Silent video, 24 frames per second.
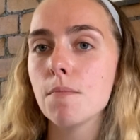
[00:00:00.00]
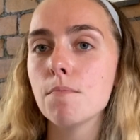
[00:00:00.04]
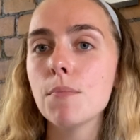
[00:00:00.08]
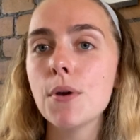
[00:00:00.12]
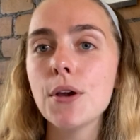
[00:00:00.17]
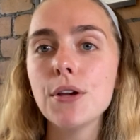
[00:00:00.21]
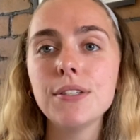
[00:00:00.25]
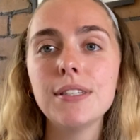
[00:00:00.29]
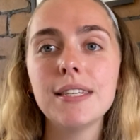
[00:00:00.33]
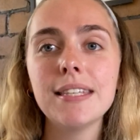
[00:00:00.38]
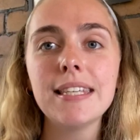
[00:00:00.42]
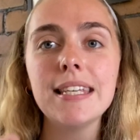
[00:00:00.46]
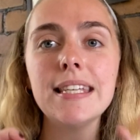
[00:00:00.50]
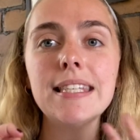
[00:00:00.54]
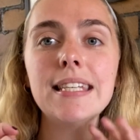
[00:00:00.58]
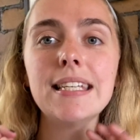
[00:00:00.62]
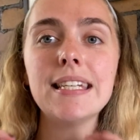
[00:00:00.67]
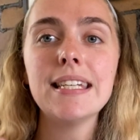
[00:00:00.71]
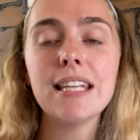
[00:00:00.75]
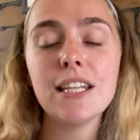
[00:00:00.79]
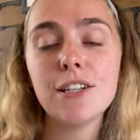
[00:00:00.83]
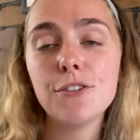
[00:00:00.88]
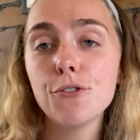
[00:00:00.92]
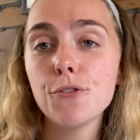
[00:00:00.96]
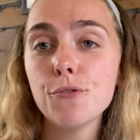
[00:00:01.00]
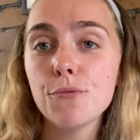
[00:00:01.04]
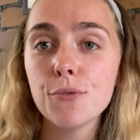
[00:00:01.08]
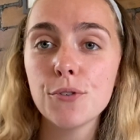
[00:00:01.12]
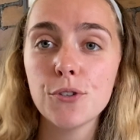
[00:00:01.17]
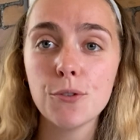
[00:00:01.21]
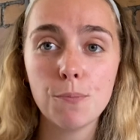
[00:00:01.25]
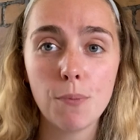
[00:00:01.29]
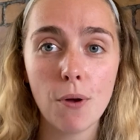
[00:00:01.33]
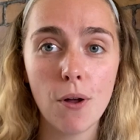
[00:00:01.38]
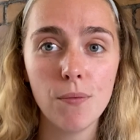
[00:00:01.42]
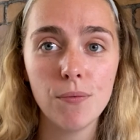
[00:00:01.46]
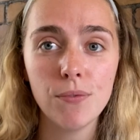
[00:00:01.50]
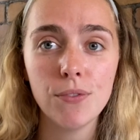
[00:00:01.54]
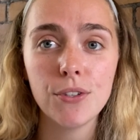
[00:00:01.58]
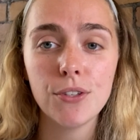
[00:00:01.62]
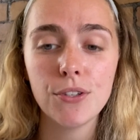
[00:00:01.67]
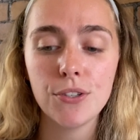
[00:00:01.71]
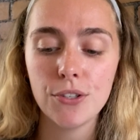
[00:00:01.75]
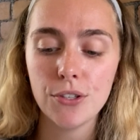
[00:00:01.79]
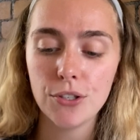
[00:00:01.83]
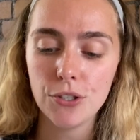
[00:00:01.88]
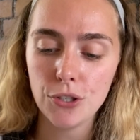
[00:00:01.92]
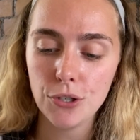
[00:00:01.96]
Moses' initial
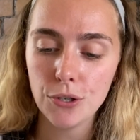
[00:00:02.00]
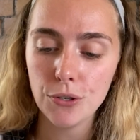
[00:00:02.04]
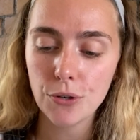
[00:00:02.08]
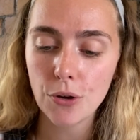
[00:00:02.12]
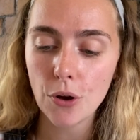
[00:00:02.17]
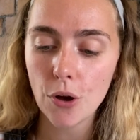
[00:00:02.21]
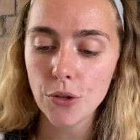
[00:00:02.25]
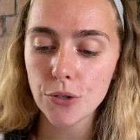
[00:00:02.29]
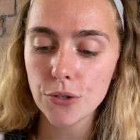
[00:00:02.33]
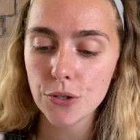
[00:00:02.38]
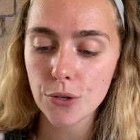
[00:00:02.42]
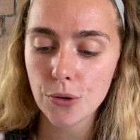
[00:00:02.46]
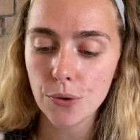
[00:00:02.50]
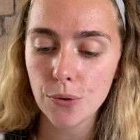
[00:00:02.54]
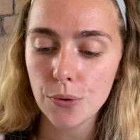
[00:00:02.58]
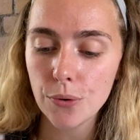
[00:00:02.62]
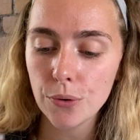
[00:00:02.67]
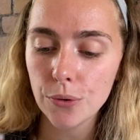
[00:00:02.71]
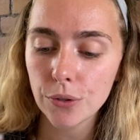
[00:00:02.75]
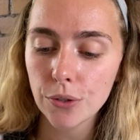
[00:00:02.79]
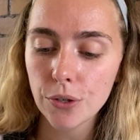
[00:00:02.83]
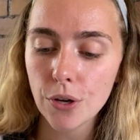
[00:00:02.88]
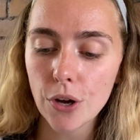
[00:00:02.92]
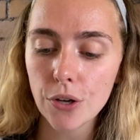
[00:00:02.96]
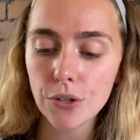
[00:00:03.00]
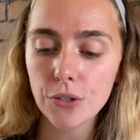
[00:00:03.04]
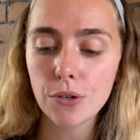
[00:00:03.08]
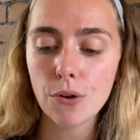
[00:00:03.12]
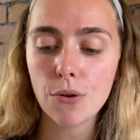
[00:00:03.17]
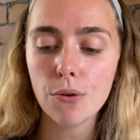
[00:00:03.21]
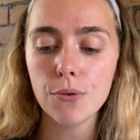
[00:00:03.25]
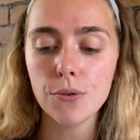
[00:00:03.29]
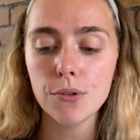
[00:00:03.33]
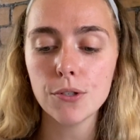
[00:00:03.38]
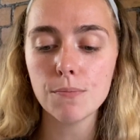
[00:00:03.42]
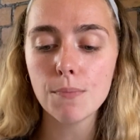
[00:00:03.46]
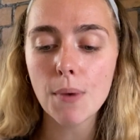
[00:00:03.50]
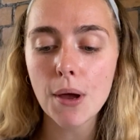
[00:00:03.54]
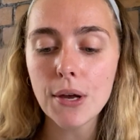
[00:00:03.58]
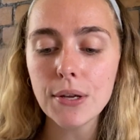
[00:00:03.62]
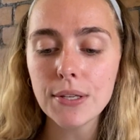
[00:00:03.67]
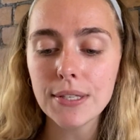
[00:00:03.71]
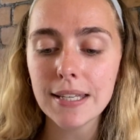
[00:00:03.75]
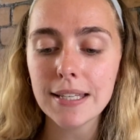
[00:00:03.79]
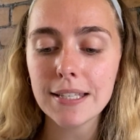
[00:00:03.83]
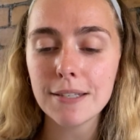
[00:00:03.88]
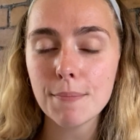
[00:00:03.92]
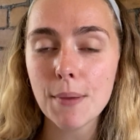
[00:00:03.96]
response to God's call. God calls
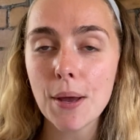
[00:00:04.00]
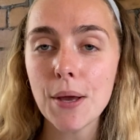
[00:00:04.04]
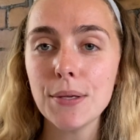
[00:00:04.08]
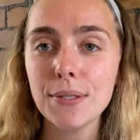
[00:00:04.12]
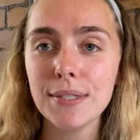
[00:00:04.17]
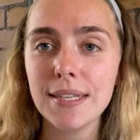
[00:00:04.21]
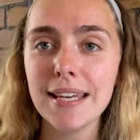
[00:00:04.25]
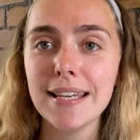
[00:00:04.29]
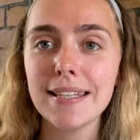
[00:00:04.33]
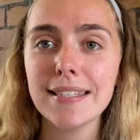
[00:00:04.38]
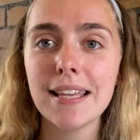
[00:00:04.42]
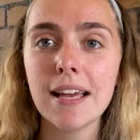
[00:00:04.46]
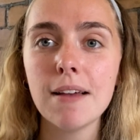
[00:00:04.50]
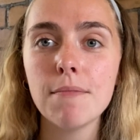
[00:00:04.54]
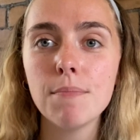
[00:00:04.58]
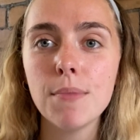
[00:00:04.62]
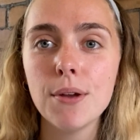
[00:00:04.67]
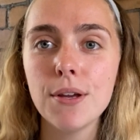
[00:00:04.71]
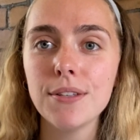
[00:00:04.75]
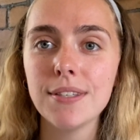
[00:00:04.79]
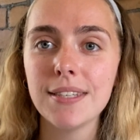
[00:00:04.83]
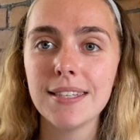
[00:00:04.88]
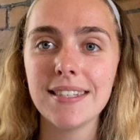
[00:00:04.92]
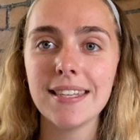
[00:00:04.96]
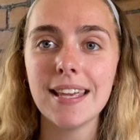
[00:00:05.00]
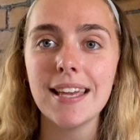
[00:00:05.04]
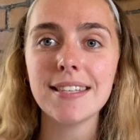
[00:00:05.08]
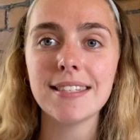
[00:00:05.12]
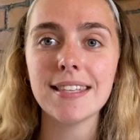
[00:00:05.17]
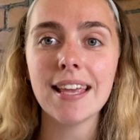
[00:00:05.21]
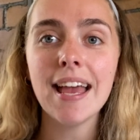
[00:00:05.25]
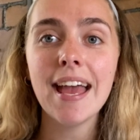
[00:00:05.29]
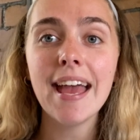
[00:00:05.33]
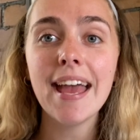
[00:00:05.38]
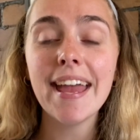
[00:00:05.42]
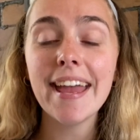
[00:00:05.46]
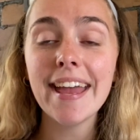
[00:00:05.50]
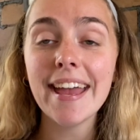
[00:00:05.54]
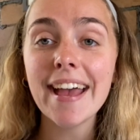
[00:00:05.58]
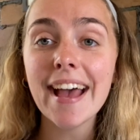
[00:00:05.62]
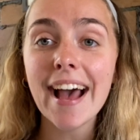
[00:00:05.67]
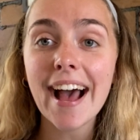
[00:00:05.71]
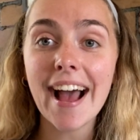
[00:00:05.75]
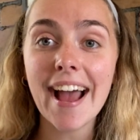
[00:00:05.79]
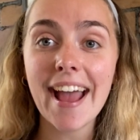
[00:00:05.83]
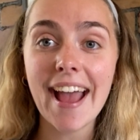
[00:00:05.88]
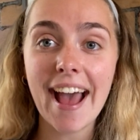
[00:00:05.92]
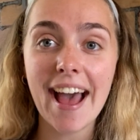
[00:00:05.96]
Moses, Moses, and Moses says, "Here
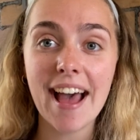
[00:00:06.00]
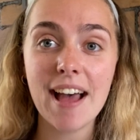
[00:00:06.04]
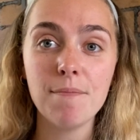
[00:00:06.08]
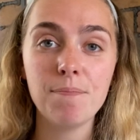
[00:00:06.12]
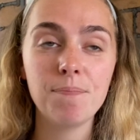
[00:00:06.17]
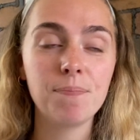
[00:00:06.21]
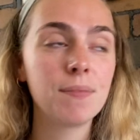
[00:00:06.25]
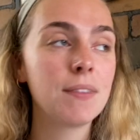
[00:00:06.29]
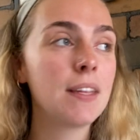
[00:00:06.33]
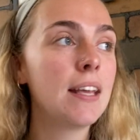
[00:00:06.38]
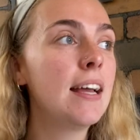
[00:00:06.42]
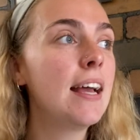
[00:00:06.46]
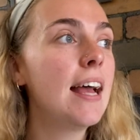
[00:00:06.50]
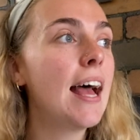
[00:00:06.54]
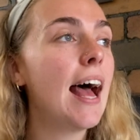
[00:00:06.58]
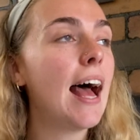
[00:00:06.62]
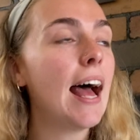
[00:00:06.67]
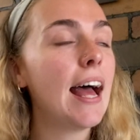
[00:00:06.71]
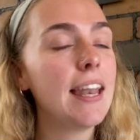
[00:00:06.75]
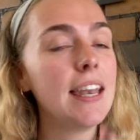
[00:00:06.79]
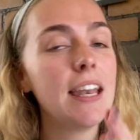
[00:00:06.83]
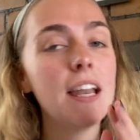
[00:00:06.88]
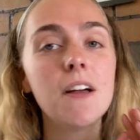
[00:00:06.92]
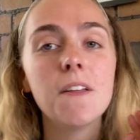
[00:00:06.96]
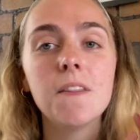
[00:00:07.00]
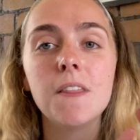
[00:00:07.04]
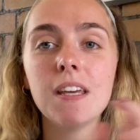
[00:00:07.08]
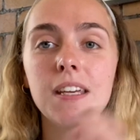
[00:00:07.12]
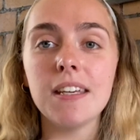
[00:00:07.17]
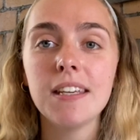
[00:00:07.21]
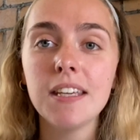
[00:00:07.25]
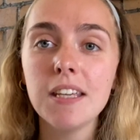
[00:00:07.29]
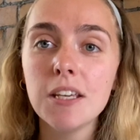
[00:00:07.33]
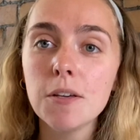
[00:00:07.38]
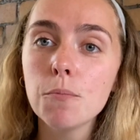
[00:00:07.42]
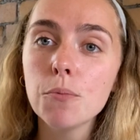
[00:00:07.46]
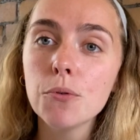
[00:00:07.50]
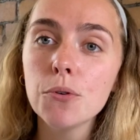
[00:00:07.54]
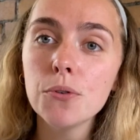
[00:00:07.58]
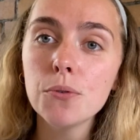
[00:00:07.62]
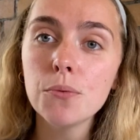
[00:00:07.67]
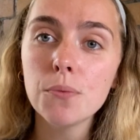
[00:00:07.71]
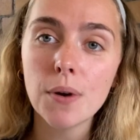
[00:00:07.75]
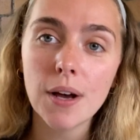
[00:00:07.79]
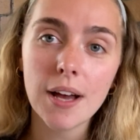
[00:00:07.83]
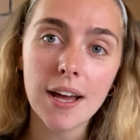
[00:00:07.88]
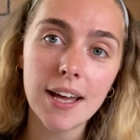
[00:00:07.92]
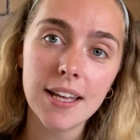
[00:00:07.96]
I am." And now the
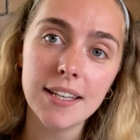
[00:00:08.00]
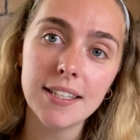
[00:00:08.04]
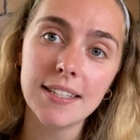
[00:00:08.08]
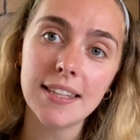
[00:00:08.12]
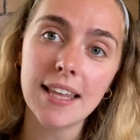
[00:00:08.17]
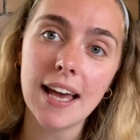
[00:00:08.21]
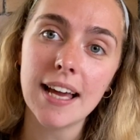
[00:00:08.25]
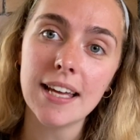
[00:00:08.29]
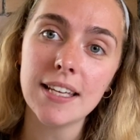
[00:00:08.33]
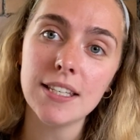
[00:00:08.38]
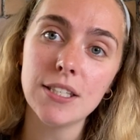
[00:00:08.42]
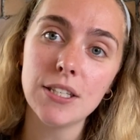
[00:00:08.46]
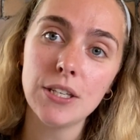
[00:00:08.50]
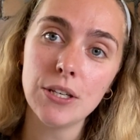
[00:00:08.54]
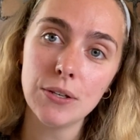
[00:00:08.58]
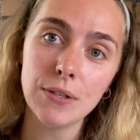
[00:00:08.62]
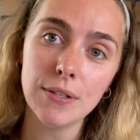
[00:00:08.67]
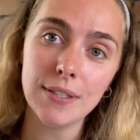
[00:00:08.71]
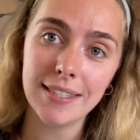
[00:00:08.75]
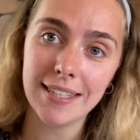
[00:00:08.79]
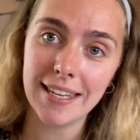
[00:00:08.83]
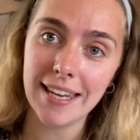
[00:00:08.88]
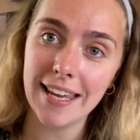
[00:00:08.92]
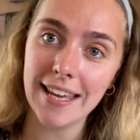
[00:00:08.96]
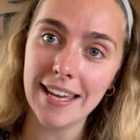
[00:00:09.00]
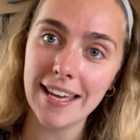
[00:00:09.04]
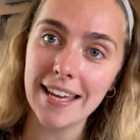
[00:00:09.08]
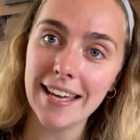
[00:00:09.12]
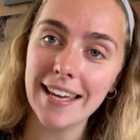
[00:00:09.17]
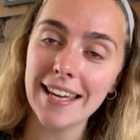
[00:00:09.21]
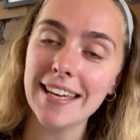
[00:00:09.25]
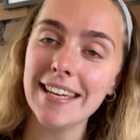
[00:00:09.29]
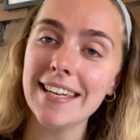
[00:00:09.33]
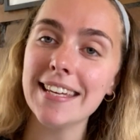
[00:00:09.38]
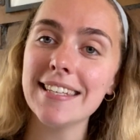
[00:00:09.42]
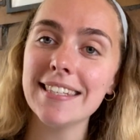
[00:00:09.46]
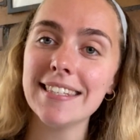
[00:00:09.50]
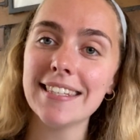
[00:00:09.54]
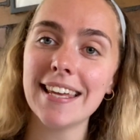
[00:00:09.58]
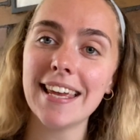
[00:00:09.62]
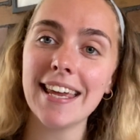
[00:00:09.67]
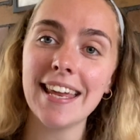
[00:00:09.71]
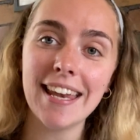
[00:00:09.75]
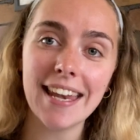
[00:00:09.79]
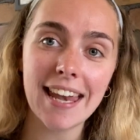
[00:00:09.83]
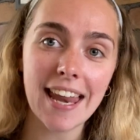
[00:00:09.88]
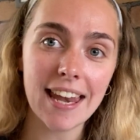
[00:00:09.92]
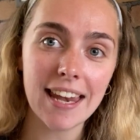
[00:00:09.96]
Hebrew word that is used here is
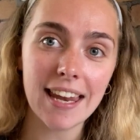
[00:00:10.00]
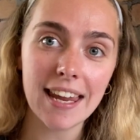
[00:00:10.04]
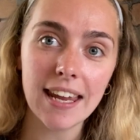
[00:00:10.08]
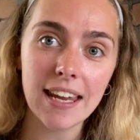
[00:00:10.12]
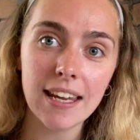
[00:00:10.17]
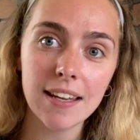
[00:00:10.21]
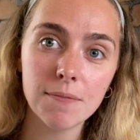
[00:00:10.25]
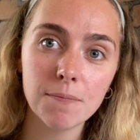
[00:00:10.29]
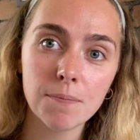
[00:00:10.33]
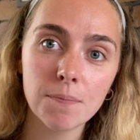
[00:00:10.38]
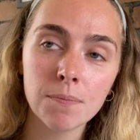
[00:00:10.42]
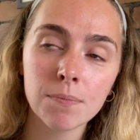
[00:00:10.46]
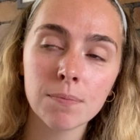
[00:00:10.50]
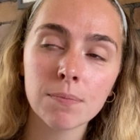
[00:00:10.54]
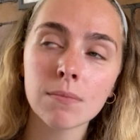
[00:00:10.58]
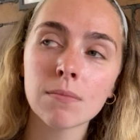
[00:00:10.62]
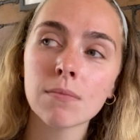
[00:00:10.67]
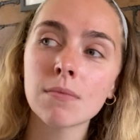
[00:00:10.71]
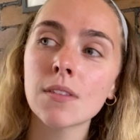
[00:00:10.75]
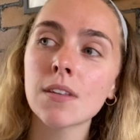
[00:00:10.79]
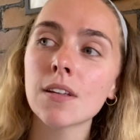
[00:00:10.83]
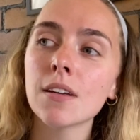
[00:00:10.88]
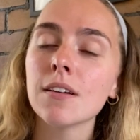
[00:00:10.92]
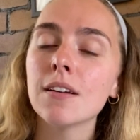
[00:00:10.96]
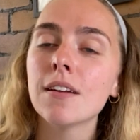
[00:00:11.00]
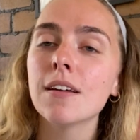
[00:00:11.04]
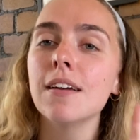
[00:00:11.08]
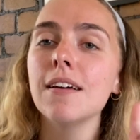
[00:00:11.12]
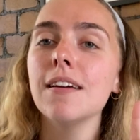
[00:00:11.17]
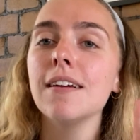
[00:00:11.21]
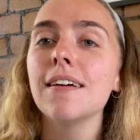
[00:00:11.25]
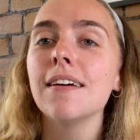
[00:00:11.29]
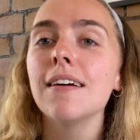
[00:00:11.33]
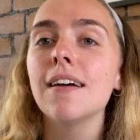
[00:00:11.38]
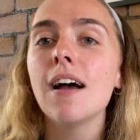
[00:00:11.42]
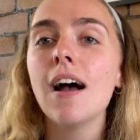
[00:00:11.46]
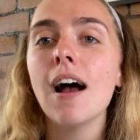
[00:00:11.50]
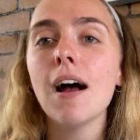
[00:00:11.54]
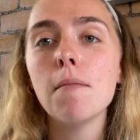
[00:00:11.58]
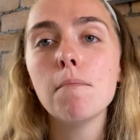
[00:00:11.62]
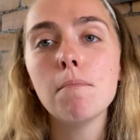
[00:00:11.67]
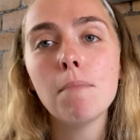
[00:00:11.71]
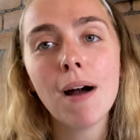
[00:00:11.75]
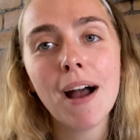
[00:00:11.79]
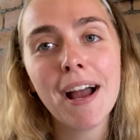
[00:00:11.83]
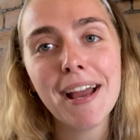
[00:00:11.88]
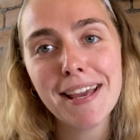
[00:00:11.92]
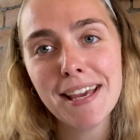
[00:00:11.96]
hineni.
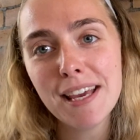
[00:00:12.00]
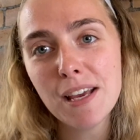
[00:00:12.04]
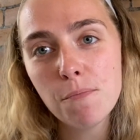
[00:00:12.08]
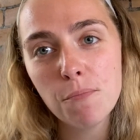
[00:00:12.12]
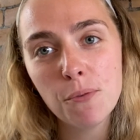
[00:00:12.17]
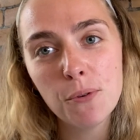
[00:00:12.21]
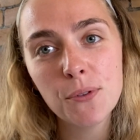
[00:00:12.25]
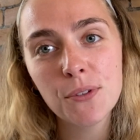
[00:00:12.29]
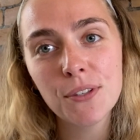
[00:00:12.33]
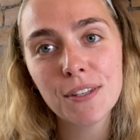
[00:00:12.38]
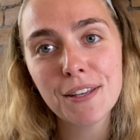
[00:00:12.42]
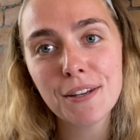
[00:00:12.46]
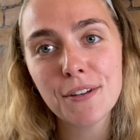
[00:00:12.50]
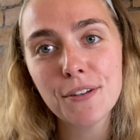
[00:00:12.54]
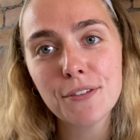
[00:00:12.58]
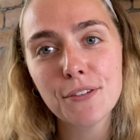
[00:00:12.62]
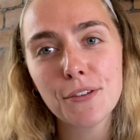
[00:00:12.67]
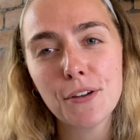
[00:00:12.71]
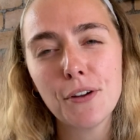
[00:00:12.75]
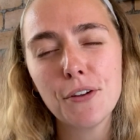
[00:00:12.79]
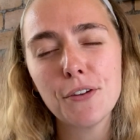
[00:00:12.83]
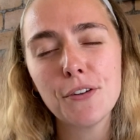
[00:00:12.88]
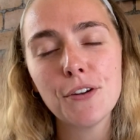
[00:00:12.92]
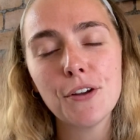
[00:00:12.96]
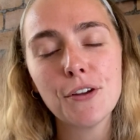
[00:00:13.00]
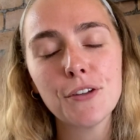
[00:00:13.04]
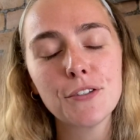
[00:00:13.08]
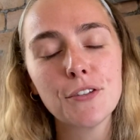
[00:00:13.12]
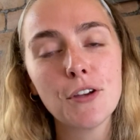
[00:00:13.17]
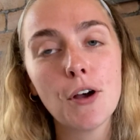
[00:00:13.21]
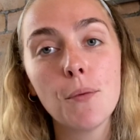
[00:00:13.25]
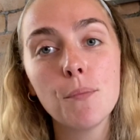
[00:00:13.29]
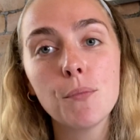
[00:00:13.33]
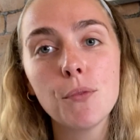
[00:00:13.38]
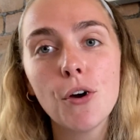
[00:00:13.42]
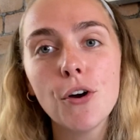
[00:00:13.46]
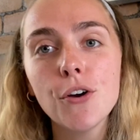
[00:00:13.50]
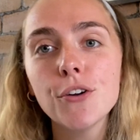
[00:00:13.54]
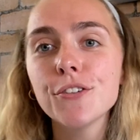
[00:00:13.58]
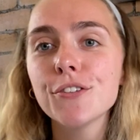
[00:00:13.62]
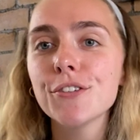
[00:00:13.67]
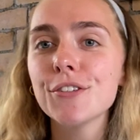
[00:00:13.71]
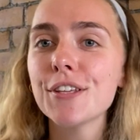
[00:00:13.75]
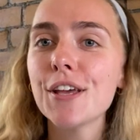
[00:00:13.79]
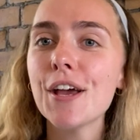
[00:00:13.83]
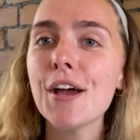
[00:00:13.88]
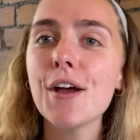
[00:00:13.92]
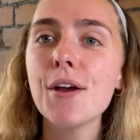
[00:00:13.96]
My Hebrew skills are not top notch,
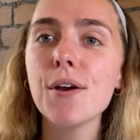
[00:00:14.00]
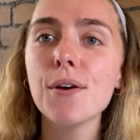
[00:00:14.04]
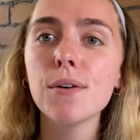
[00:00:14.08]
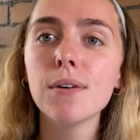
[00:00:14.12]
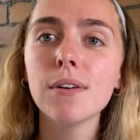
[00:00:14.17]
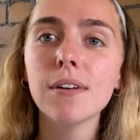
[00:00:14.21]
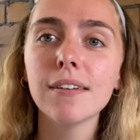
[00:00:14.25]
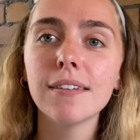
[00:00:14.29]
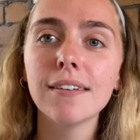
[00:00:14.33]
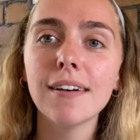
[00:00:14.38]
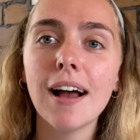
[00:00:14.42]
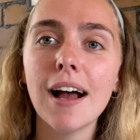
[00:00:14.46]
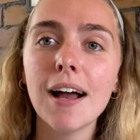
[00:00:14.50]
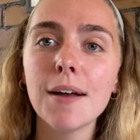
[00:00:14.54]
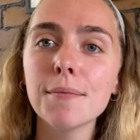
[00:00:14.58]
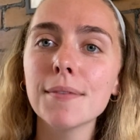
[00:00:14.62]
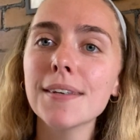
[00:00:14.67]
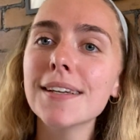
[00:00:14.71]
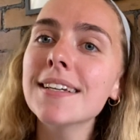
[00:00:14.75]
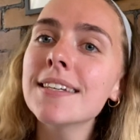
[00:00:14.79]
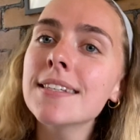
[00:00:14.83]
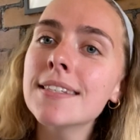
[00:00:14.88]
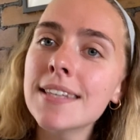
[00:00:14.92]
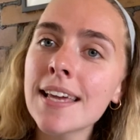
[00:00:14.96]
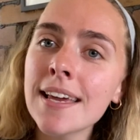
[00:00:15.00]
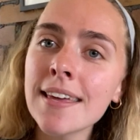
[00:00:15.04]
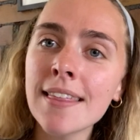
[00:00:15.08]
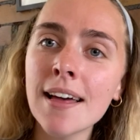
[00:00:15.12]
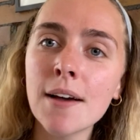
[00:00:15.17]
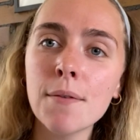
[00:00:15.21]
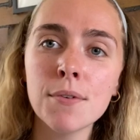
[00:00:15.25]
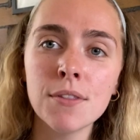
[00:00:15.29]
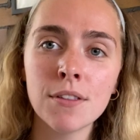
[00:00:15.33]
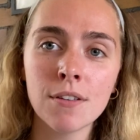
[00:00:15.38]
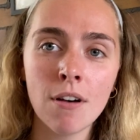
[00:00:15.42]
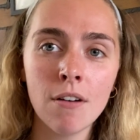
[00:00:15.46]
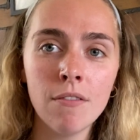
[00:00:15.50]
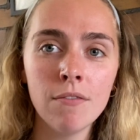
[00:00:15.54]
so I'm going to say that with